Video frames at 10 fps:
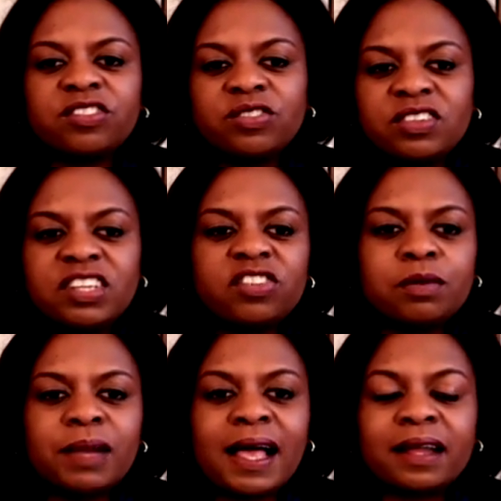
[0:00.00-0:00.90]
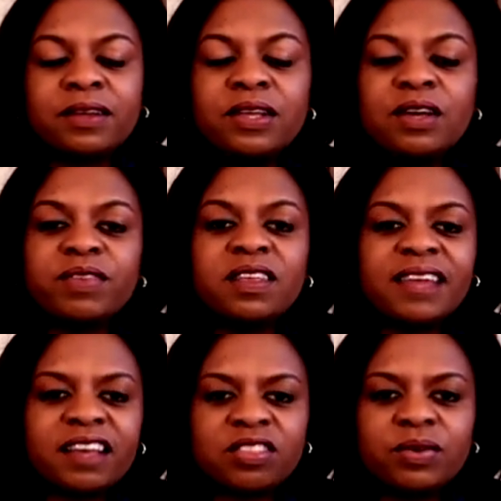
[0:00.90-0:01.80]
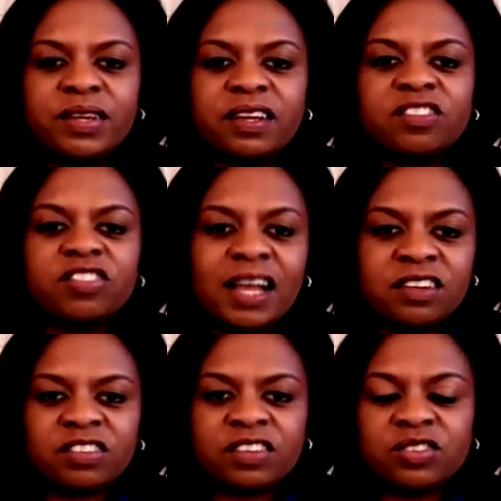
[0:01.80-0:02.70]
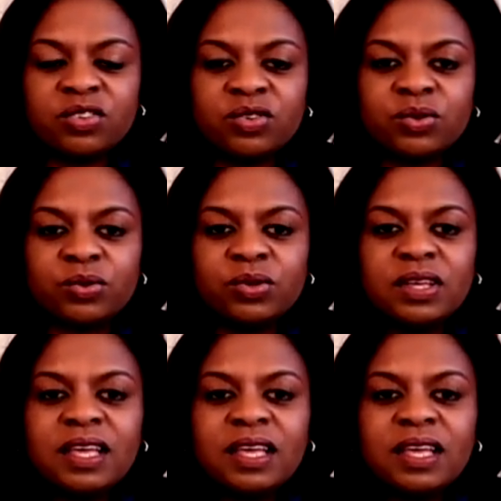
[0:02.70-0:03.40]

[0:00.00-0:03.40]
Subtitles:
Strategic Plan for the next 3 years challenges us to do,